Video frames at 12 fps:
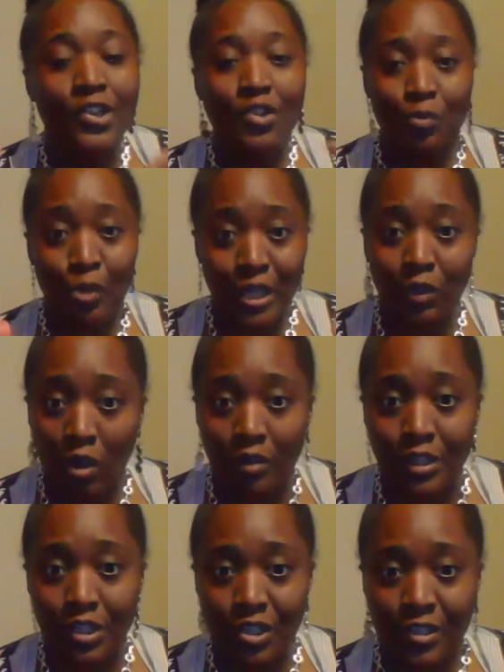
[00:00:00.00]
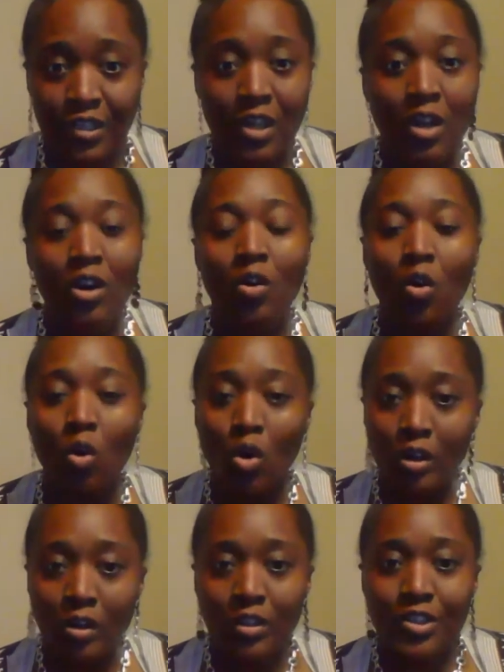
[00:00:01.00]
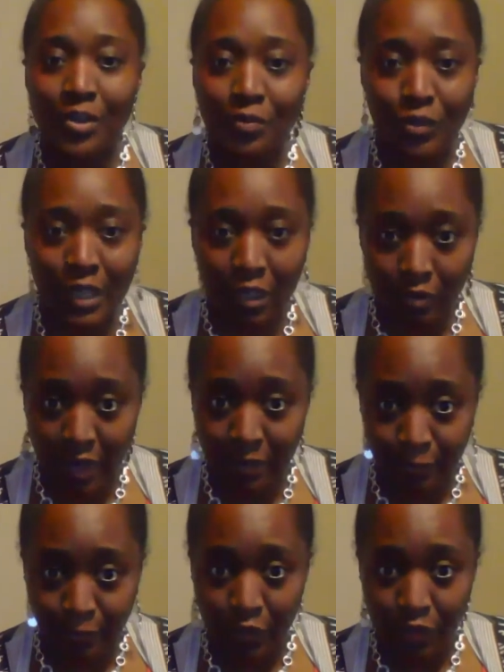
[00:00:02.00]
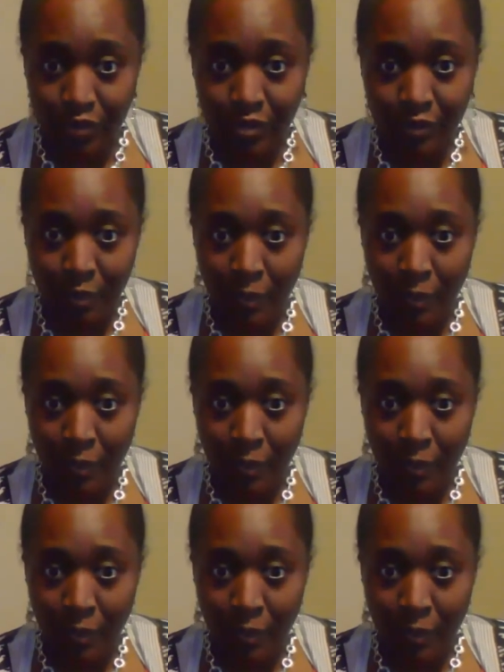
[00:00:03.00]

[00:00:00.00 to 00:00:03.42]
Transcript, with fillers: Some real oranges or some real grapefruits.